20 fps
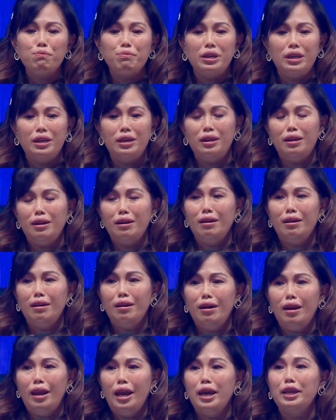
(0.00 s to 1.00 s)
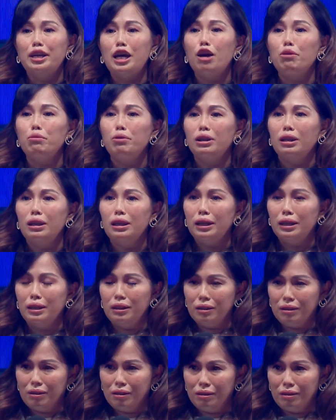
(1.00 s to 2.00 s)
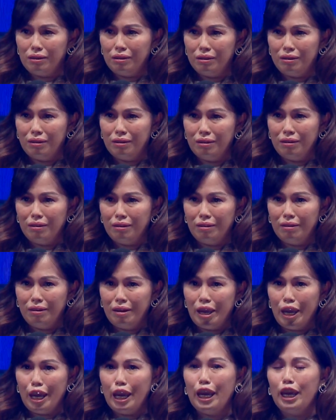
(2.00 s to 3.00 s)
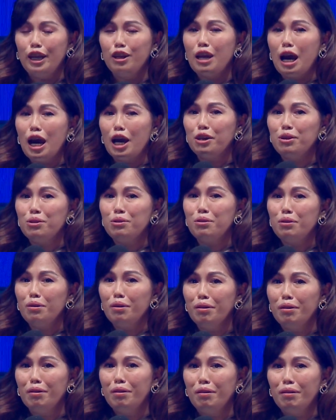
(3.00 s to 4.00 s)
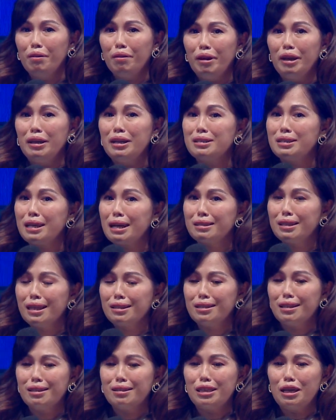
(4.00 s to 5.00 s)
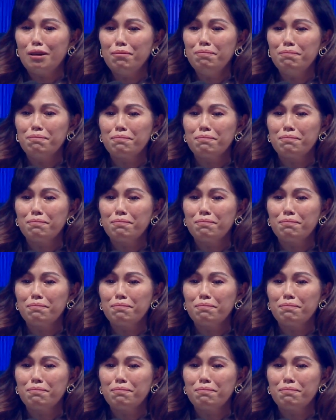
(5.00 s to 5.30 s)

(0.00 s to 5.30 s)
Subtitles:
me, and I will learn. And are you in a success system?